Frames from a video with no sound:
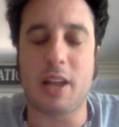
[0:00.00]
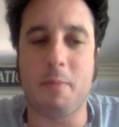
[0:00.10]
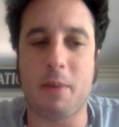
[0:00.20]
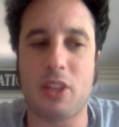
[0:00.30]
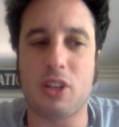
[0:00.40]
I
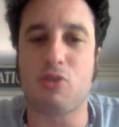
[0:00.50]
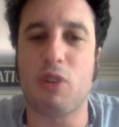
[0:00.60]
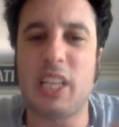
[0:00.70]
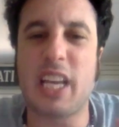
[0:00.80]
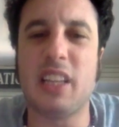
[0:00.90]
mean, there's
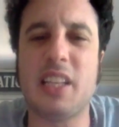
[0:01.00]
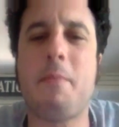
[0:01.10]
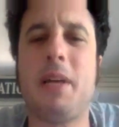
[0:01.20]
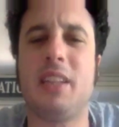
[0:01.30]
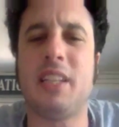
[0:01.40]
really a
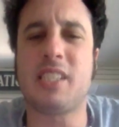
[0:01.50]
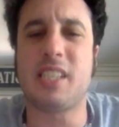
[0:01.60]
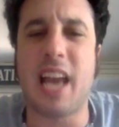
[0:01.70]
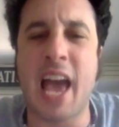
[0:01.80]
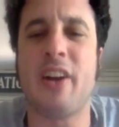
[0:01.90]
limitless
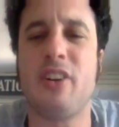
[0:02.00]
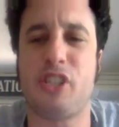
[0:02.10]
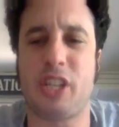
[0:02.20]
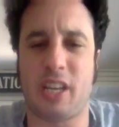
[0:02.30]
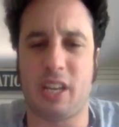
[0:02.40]

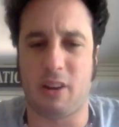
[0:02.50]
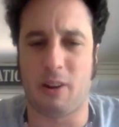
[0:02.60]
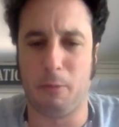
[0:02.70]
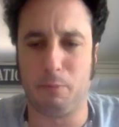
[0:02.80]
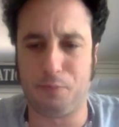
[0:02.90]
energy here.